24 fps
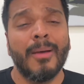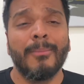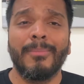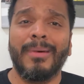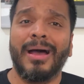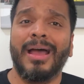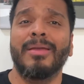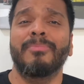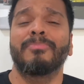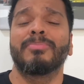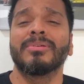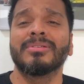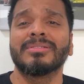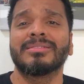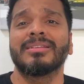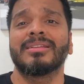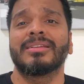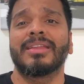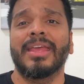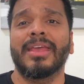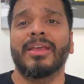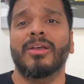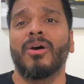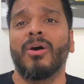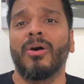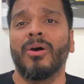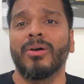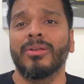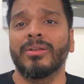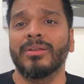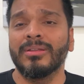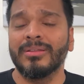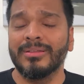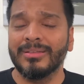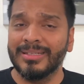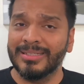My personal take
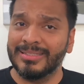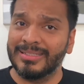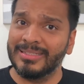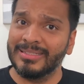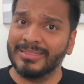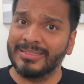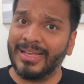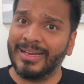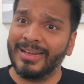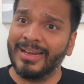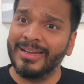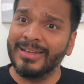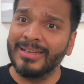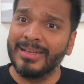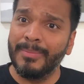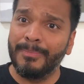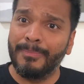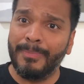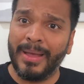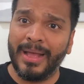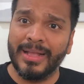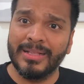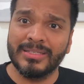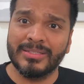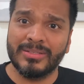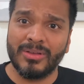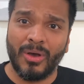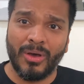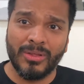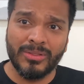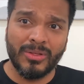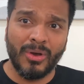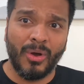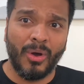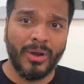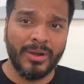on this is that it depends
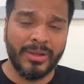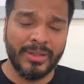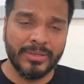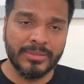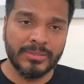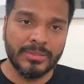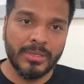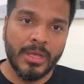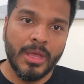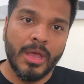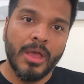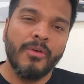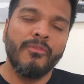on the audience.